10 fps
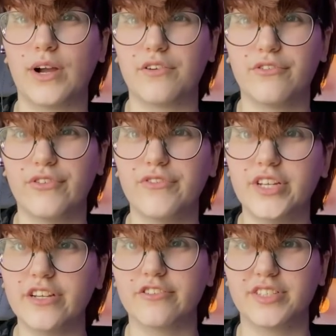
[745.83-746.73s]
around
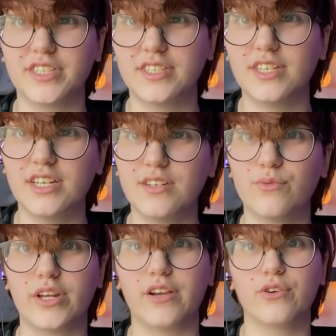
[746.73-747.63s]
15 or 16
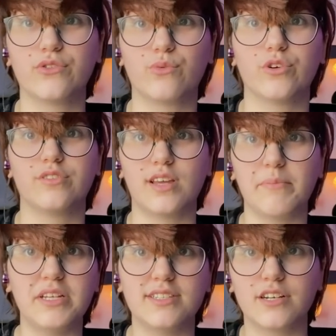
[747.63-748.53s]
when I heard the word
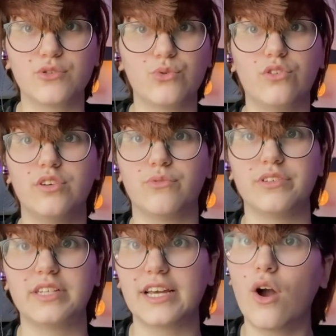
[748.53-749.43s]
demisexual and
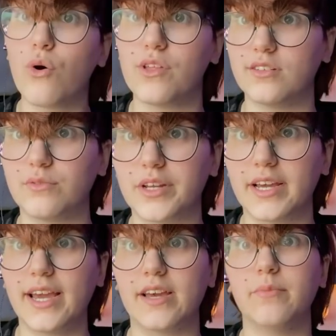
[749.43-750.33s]
was like, oh, that's what I
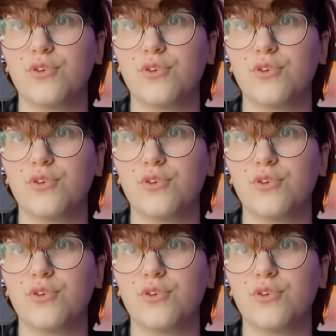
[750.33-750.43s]
am.